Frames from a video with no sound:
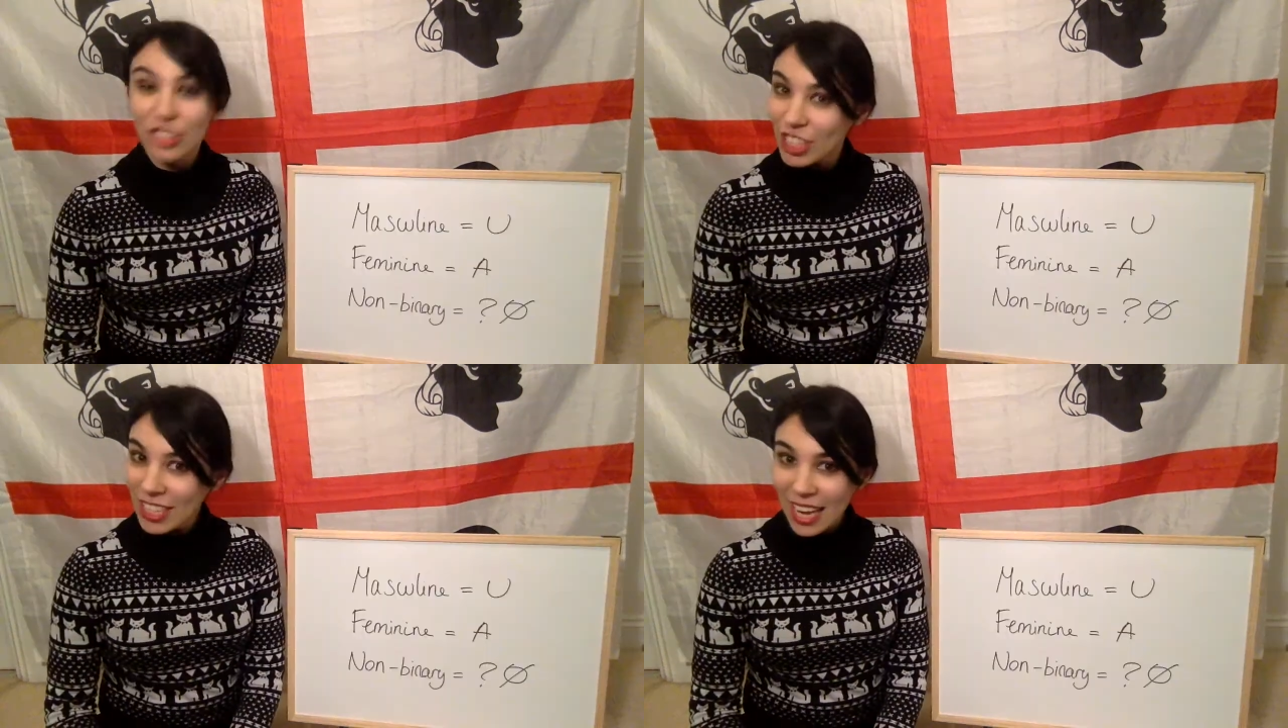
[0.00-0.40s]

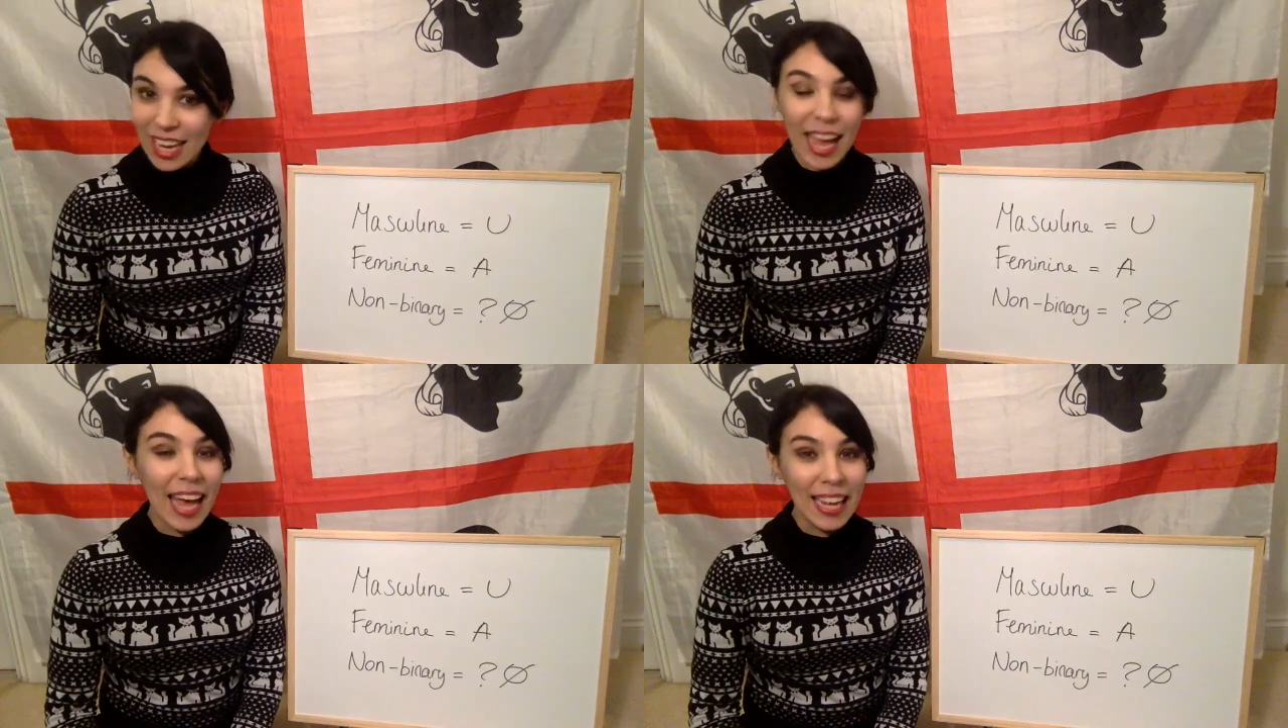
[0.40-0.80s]
Just
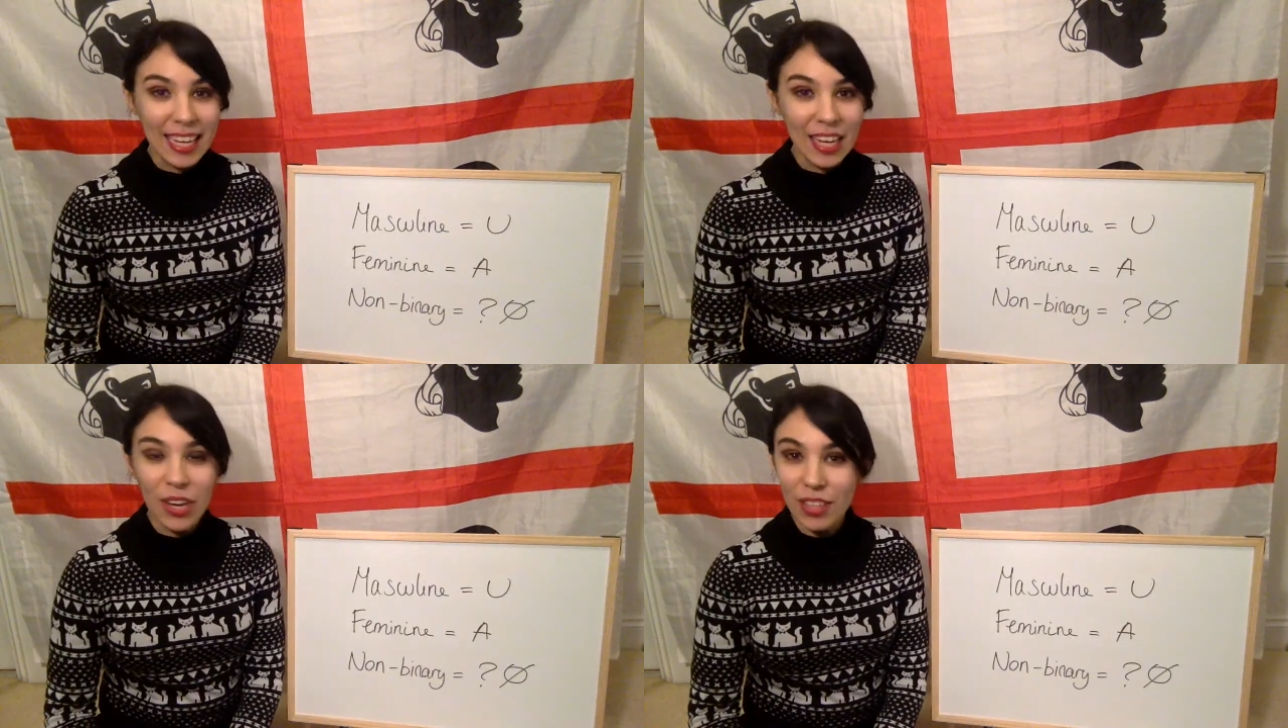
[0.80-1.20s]
like
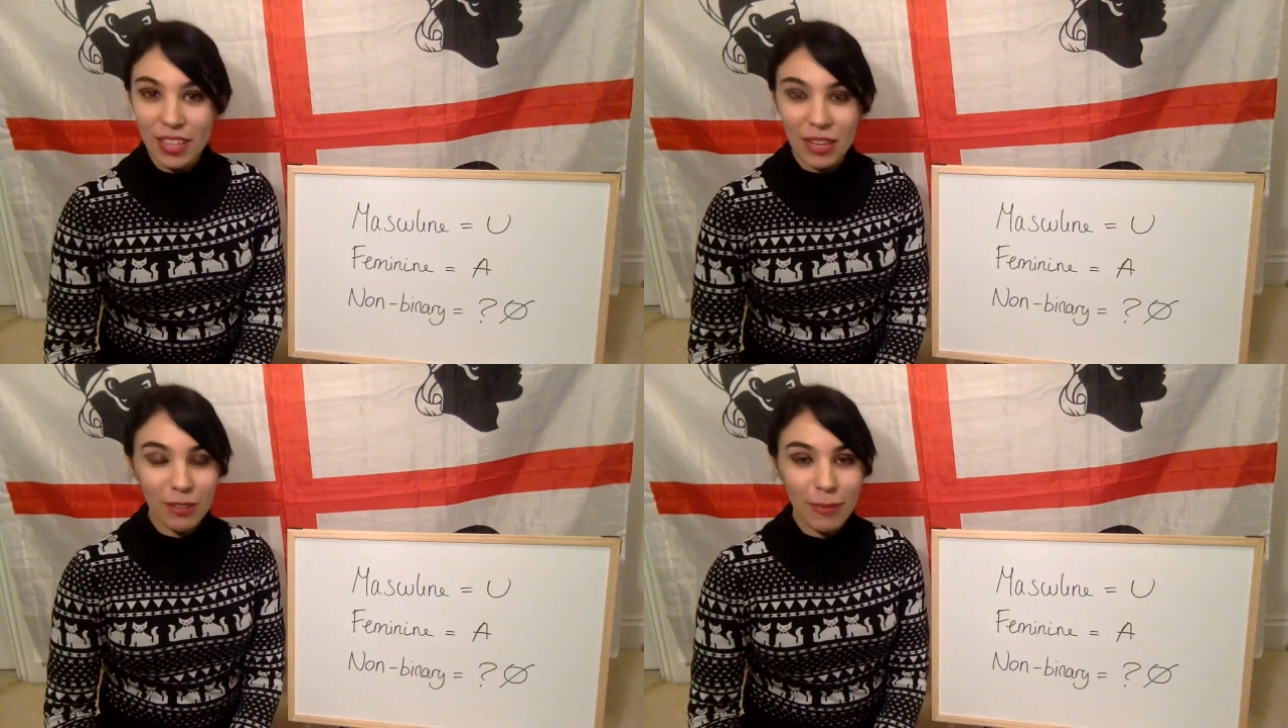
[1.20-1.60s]
any
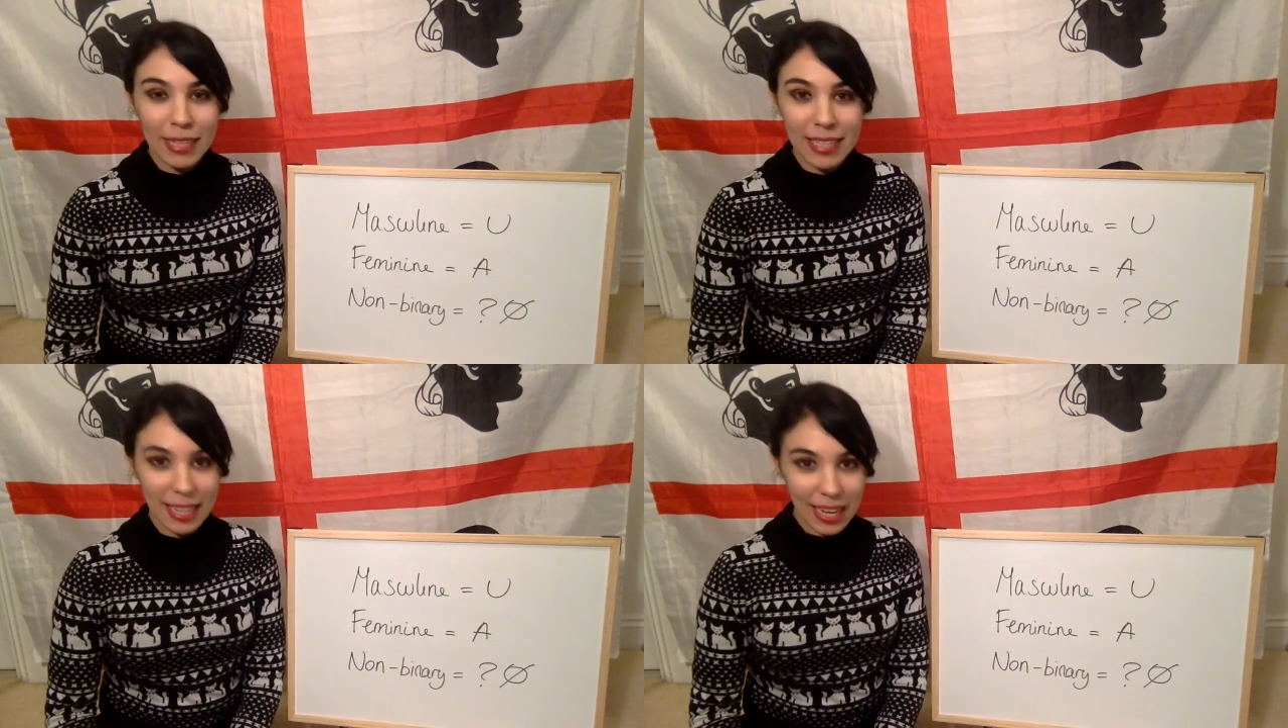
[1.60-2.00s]
other
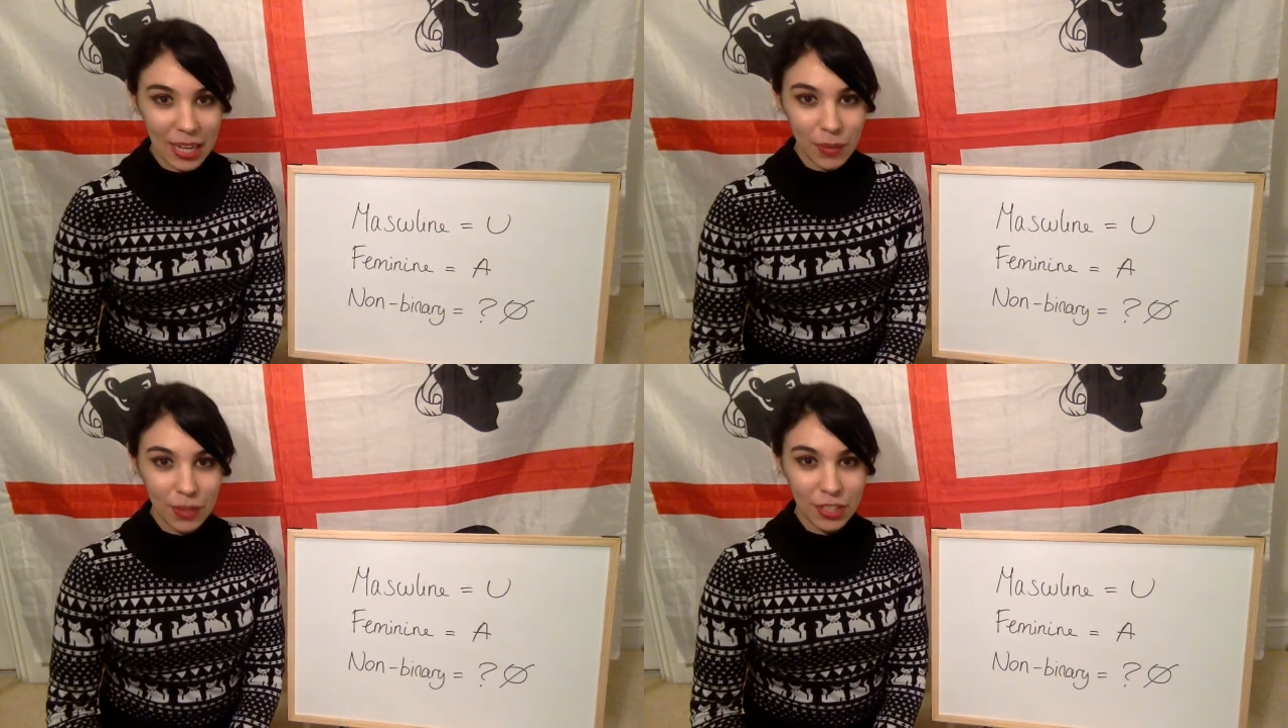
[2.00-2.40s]
romantic
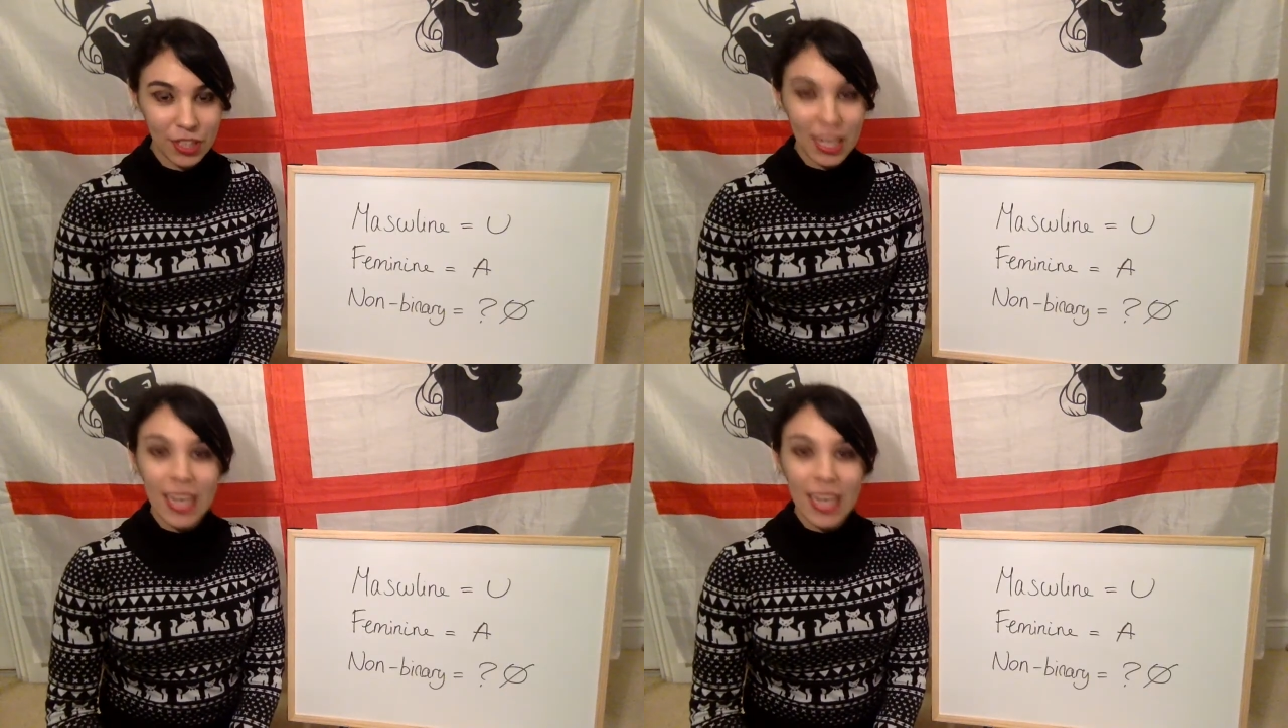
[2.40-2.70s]
language,